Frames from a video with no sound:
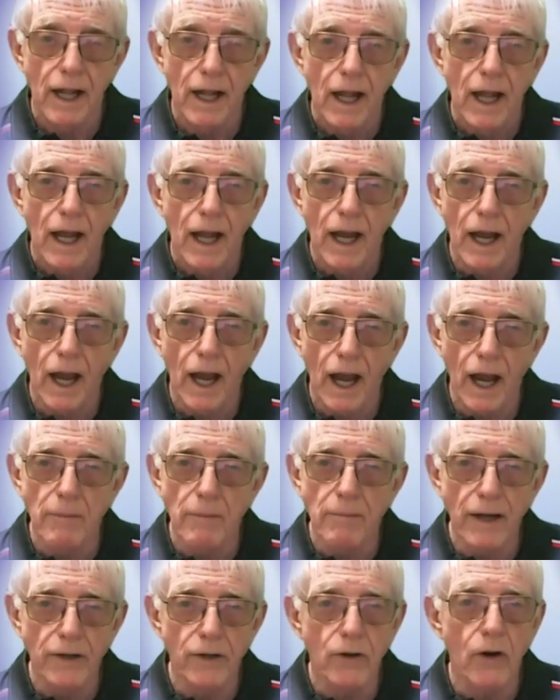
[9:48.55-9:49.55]
I
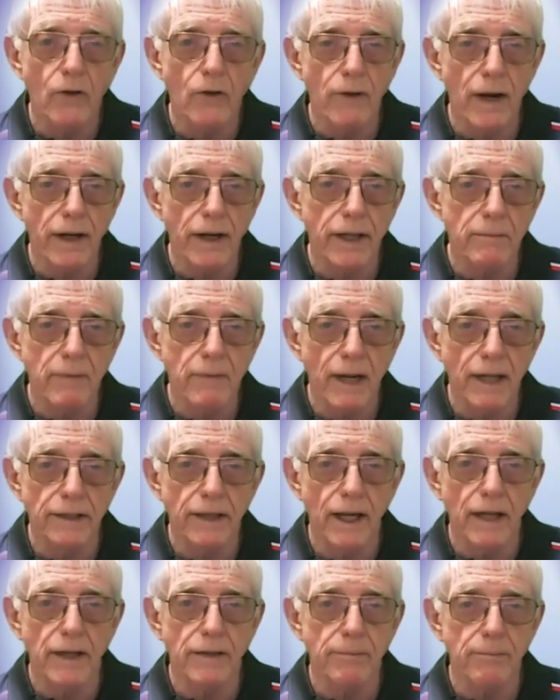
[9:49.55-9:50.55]
might not recommend
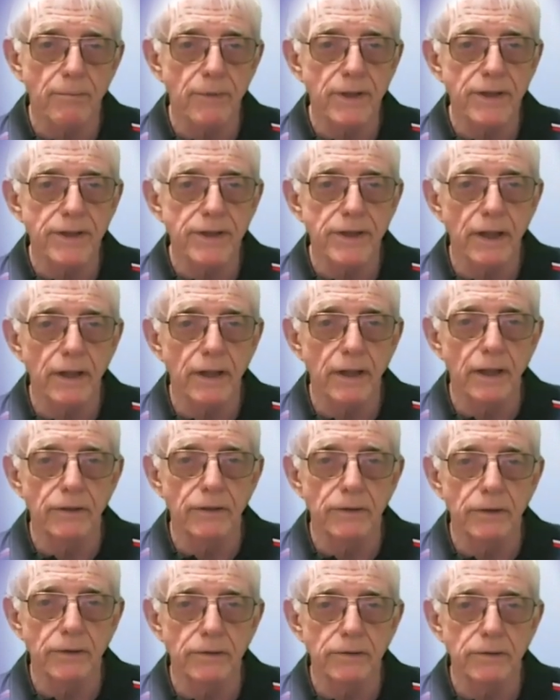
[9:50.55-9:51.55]
that
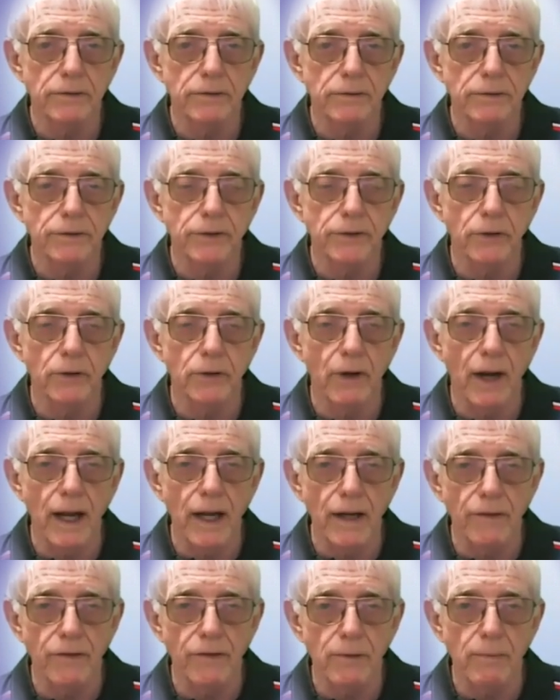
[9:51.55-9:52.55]
to
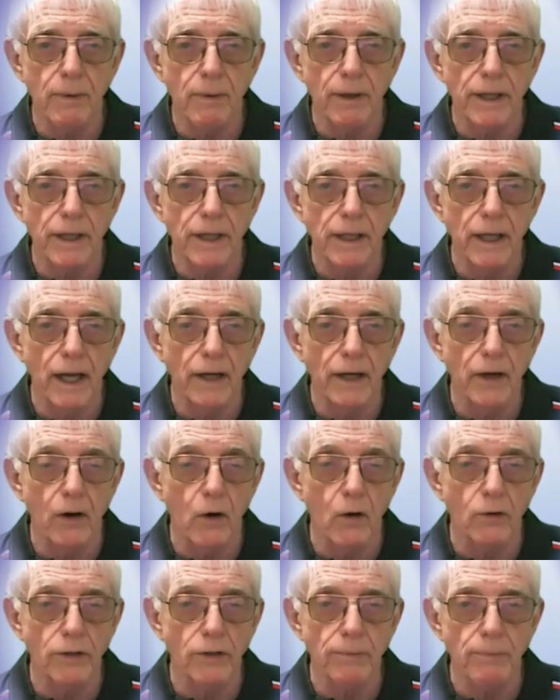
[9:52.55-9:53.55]
everybody, and it
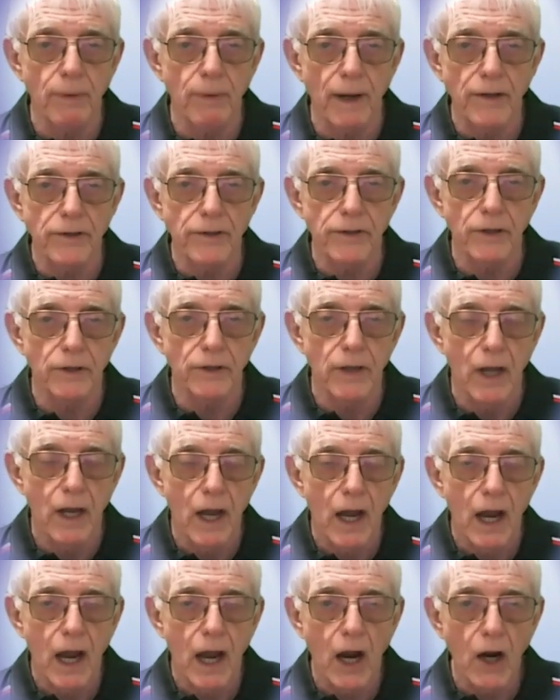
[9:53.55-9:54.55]
all depends on
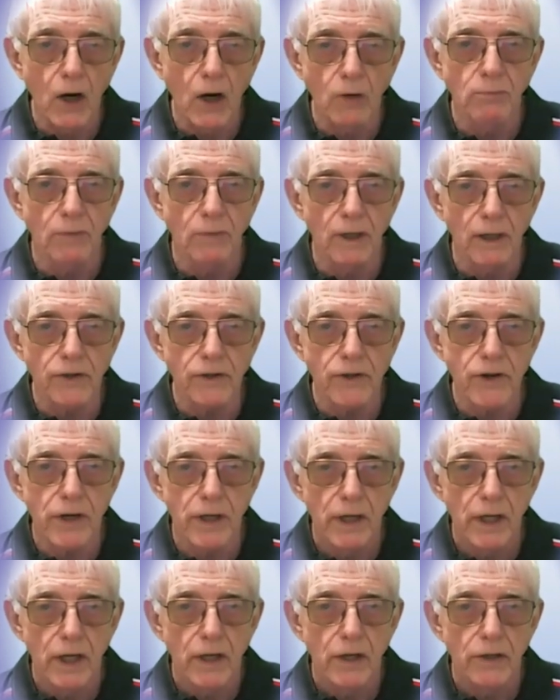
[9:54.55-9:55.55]
how much
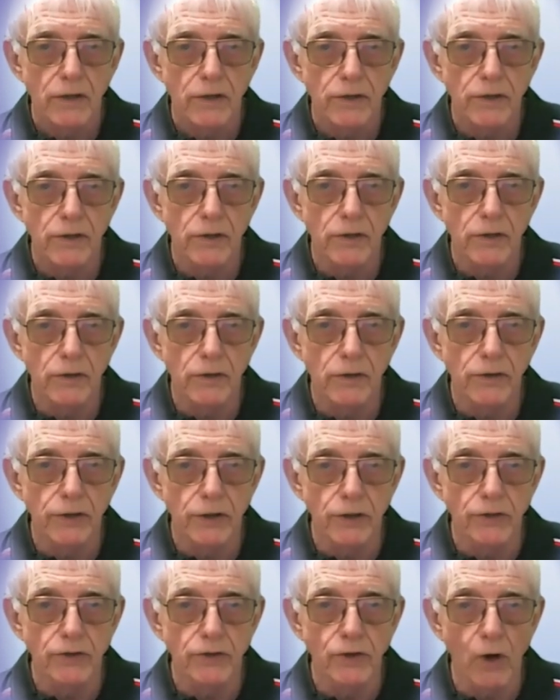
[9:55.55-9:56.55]
you
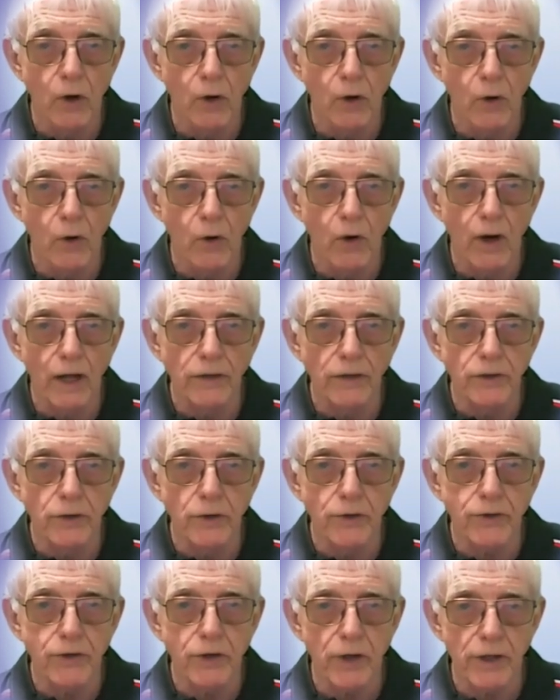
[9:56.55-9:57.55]
know and you
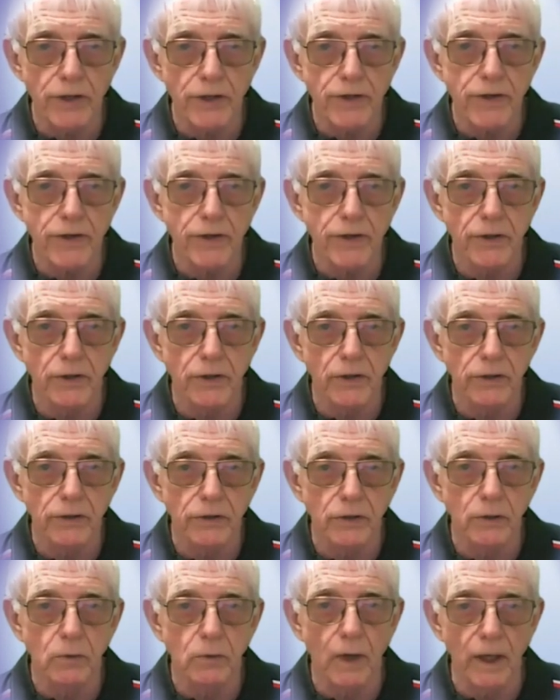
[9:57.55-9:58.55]
trust
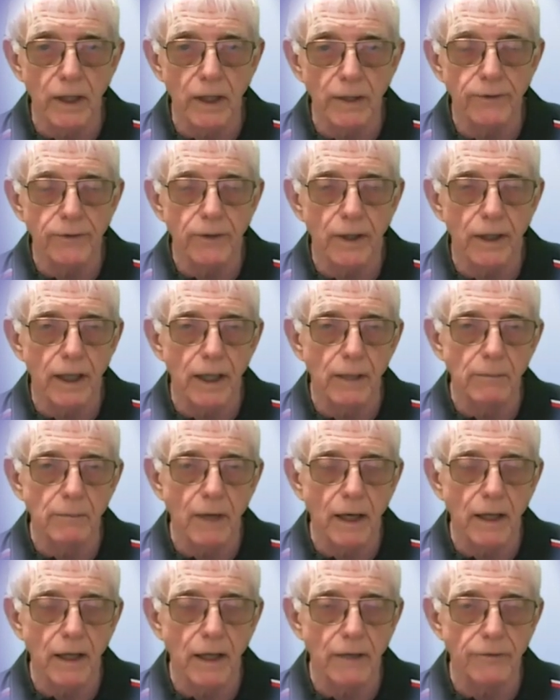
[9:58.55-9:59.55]
your wife.
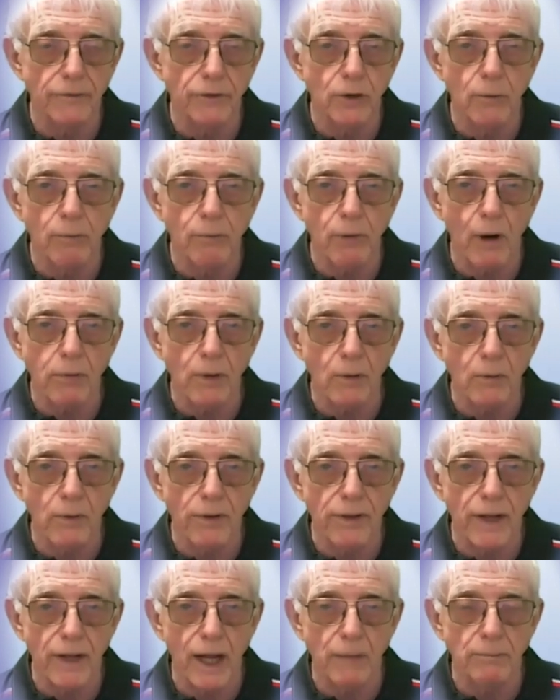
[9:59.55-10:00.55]
I have no problem with
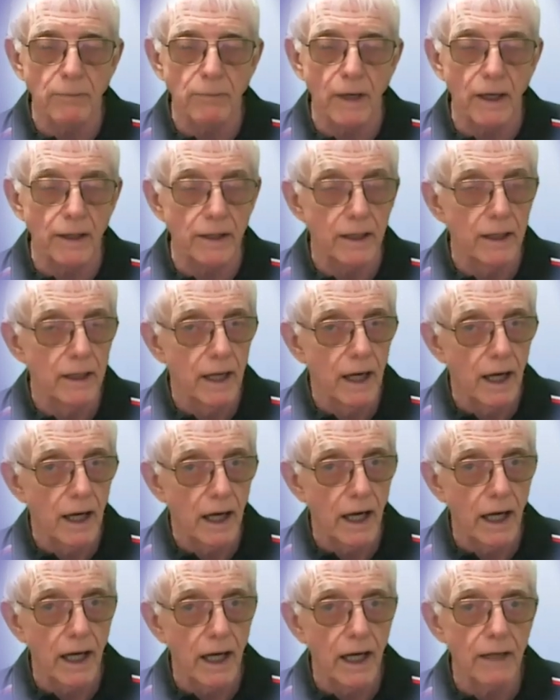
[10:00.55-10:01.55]
that, but
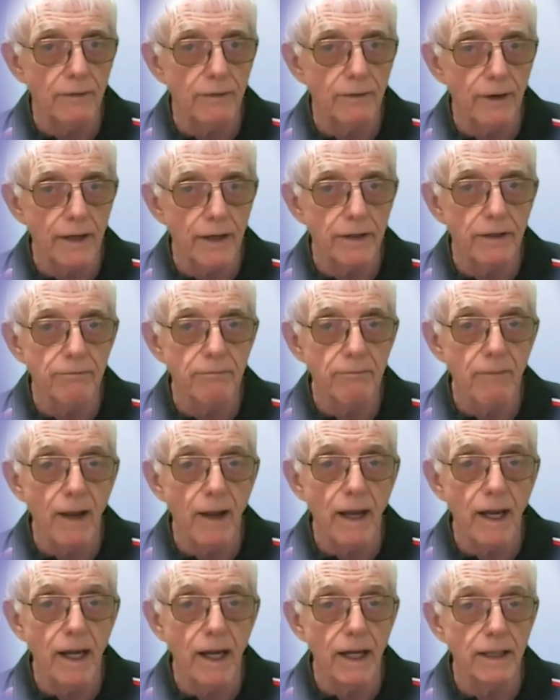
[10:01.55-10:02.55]
I have heard of
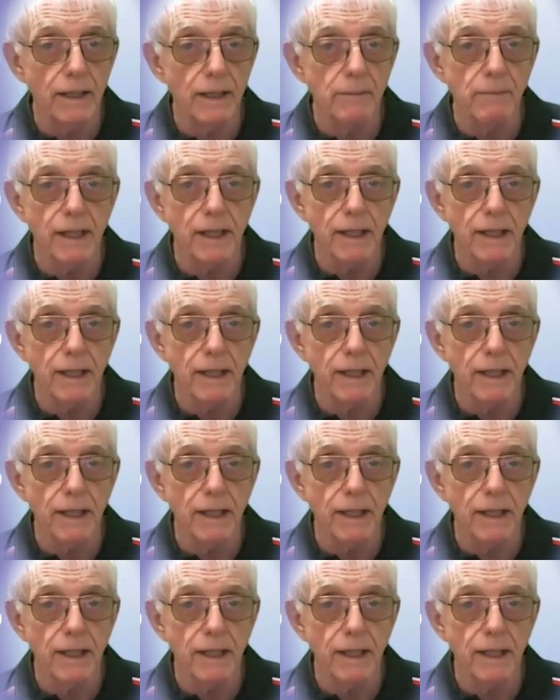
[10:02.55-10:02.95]
many